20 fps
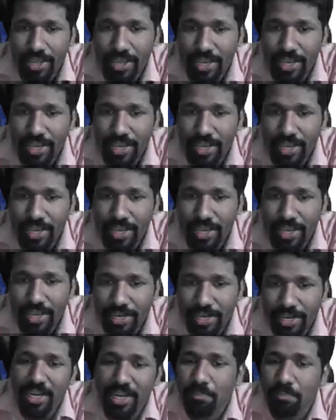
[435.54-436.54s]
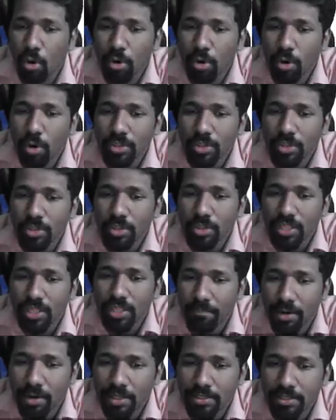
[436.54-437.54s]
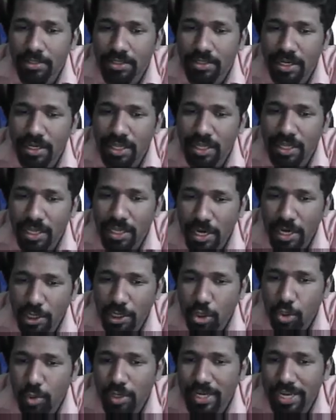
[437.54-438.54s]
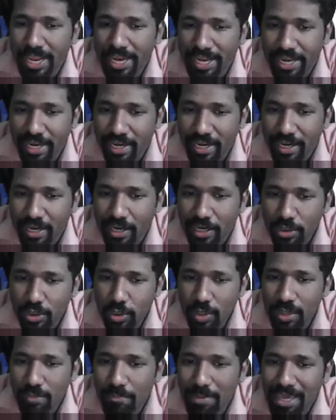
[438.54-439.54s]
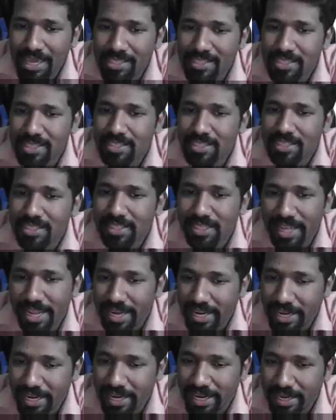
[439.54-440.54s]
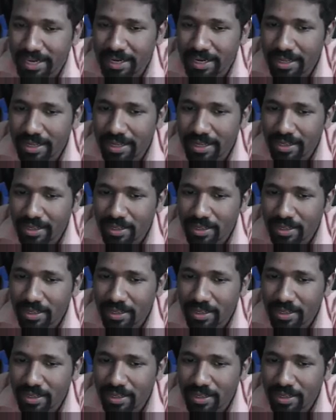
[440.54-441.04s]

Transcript: 8. Now 9 and 8 both are numbers near to 10. So the base is 10.